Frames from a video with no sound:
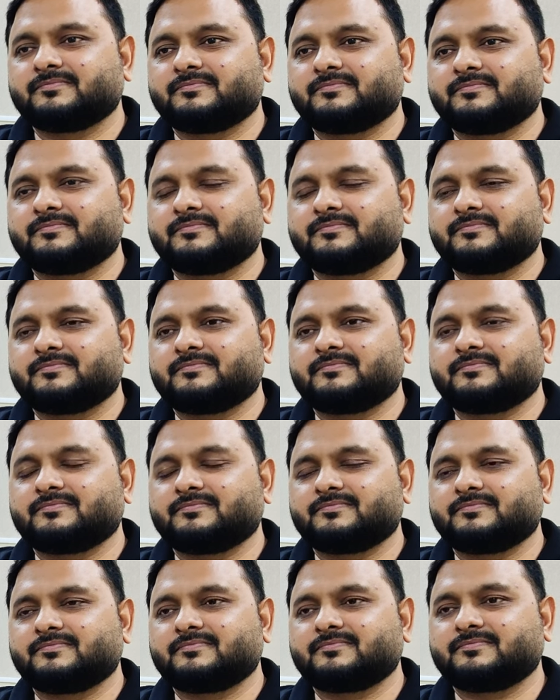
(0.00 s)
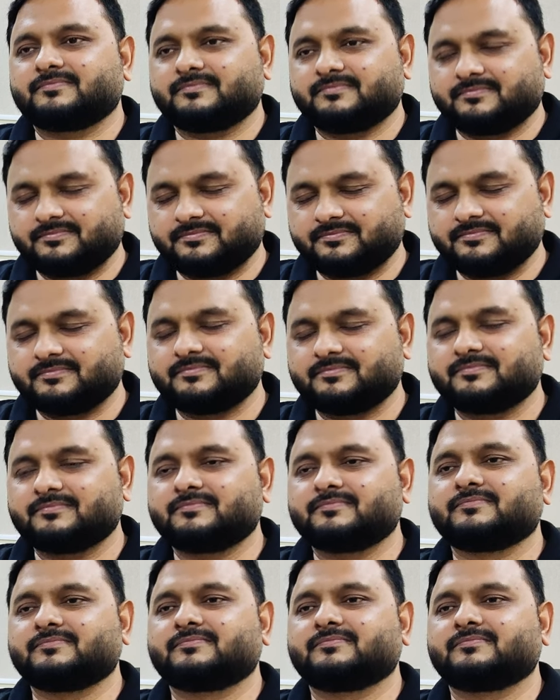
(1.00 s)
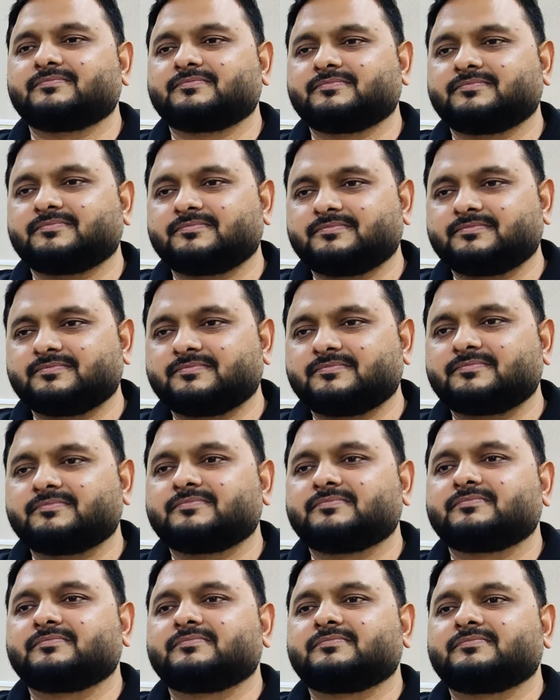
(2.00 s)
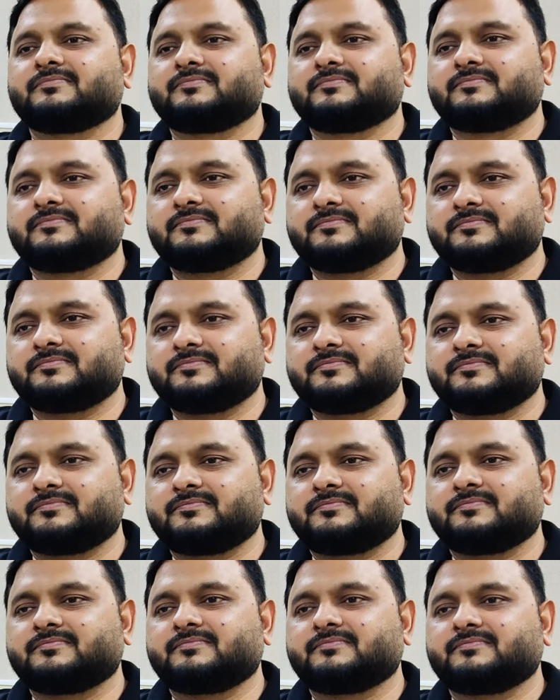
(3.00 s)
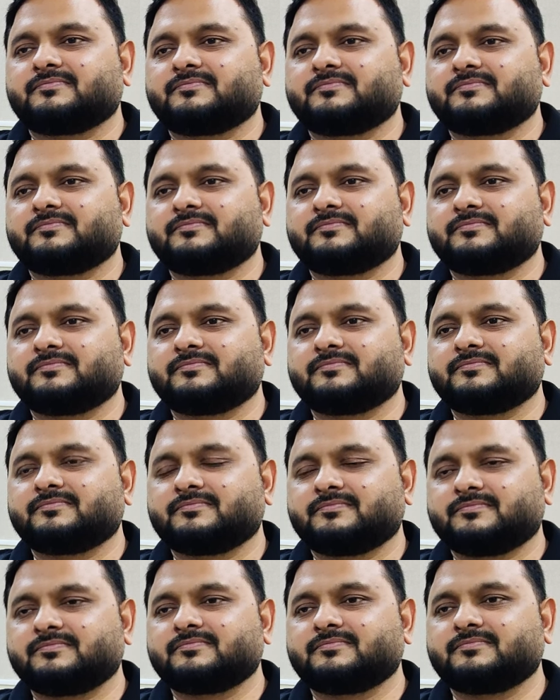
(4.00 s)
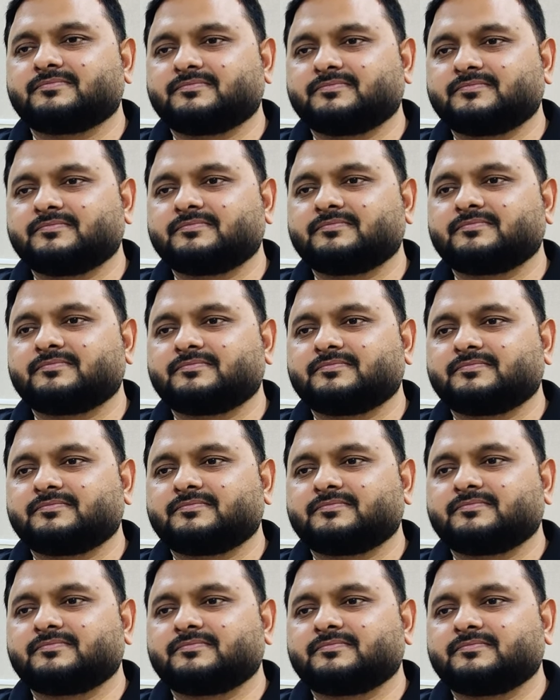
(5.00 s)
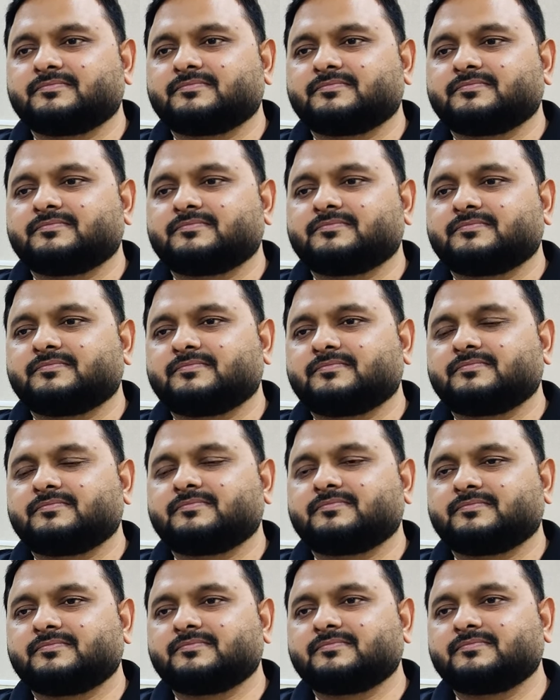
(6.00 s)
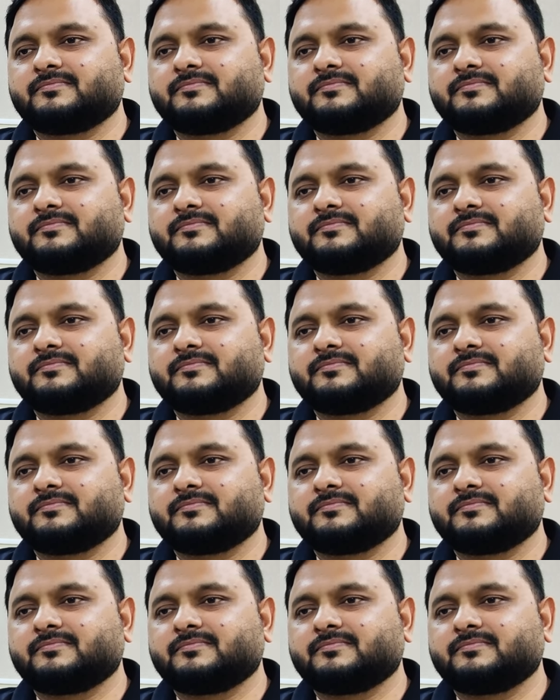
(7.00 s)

(silent)